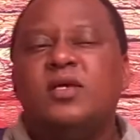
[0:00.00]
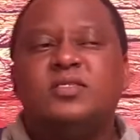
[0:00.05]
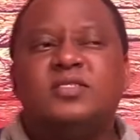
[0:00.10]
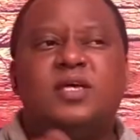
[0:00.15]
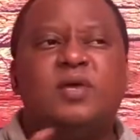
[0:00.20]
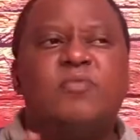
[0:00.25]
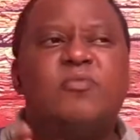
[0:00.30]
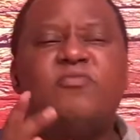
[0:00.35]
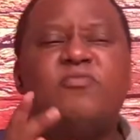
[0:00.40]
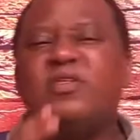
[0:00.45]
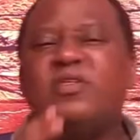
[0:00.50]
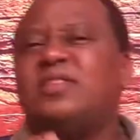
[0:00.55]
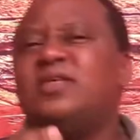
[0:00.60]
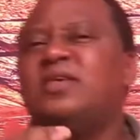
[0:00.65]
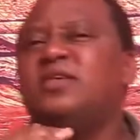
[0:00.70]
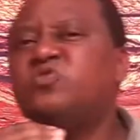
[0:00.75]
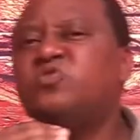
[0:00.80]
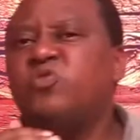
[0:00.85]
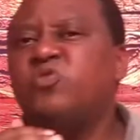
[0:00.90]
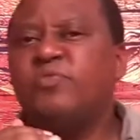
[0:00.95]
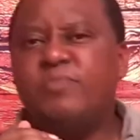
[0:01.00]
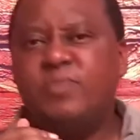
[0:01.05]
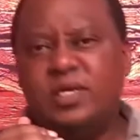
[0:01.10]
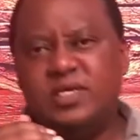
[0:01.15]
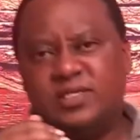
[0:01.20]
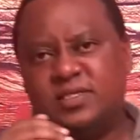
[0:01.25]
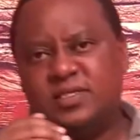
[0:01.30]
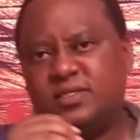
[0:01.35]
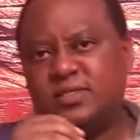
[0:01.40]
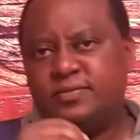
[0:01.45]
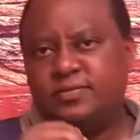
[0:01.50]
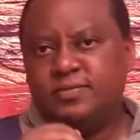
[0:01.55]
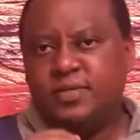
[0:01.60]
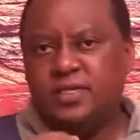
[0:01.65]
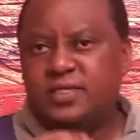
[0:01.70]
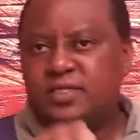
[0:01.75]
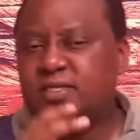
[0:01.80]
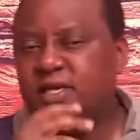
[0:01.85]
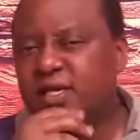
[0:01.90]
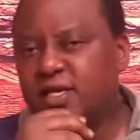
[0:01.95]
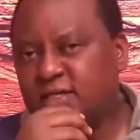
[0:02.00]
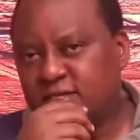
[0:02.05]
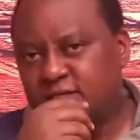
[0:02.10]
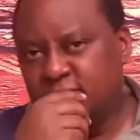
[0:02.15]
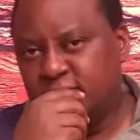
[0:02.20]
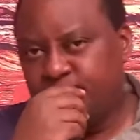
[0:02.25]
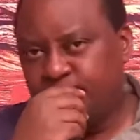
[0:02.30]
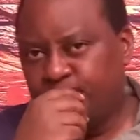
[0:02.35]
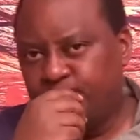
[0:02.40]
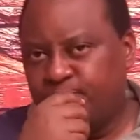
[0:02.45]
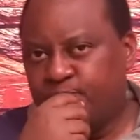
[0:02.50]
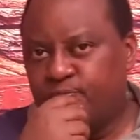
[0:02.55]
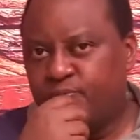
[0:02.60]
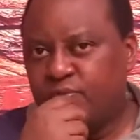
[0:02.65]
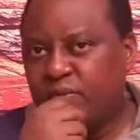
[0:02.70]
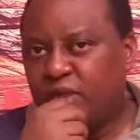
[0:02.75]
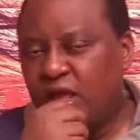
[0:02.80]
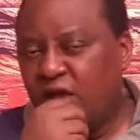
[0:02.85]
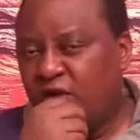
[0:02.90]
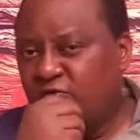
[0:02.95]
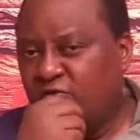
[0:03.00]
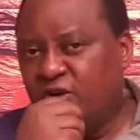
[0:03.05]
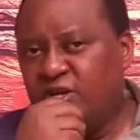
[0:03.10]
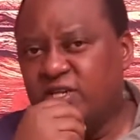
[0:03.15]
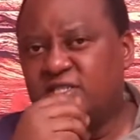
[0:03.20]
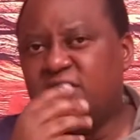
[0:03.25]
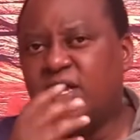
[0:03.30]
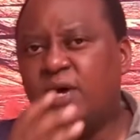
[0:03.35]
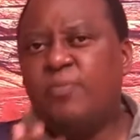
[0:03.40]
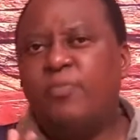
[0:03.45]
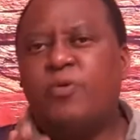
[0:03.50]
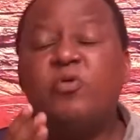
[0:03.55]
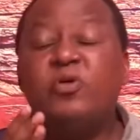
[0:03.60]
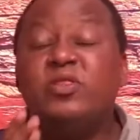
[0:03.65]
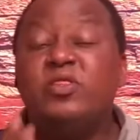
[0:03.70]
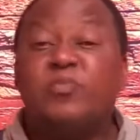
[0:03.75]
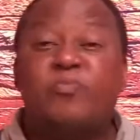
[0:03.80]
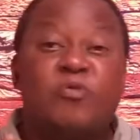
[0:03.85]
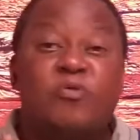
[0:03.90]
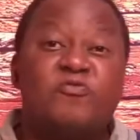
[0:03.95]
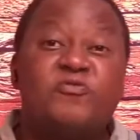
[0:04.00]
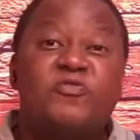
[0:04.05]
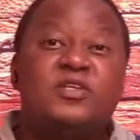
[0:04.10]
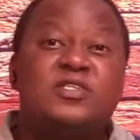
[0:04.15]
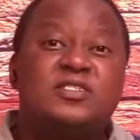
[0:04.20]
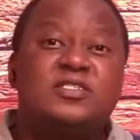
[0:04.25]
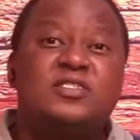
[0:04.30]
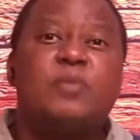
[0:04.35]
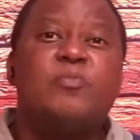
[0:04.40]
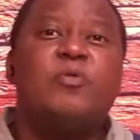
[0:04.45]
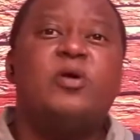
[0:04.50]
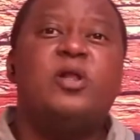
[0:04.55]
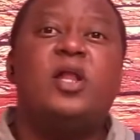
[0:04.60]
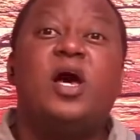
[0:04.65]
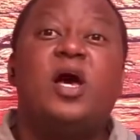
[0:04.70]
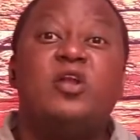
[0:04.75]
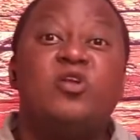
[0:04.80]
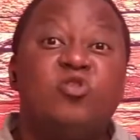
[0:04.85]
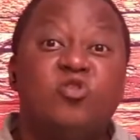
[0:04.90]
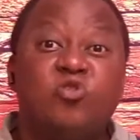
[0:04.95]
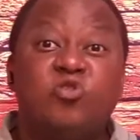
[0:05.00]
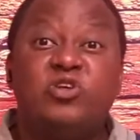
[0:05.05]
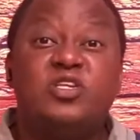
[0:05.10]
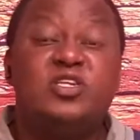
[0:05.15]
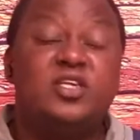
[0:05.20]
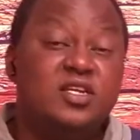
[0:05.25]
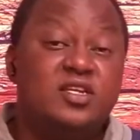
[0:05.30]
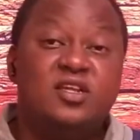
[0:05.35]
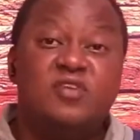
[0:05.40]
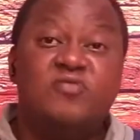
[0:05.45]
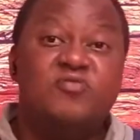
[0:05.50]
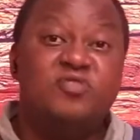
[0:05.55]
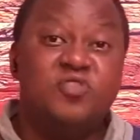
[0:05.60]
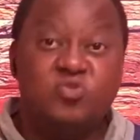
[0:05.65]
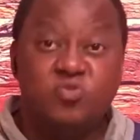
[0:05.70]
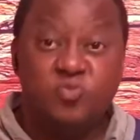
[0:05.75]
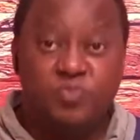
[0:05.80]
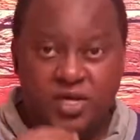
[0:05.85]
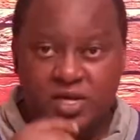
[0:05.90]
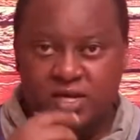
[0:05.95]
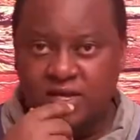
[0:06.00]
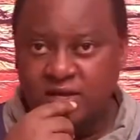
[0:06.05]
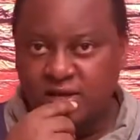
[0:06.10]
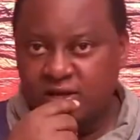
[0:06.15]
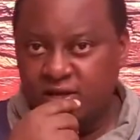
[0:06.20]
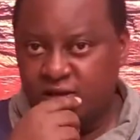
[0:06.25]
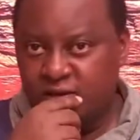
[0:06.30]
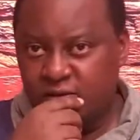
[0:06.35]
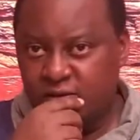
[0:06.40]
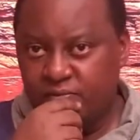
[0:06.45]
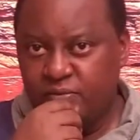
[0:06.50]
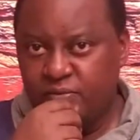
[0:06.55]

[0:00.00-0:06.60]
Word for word: some of the things we miss is this. For example, when the prophet Samuel anointed David to be king,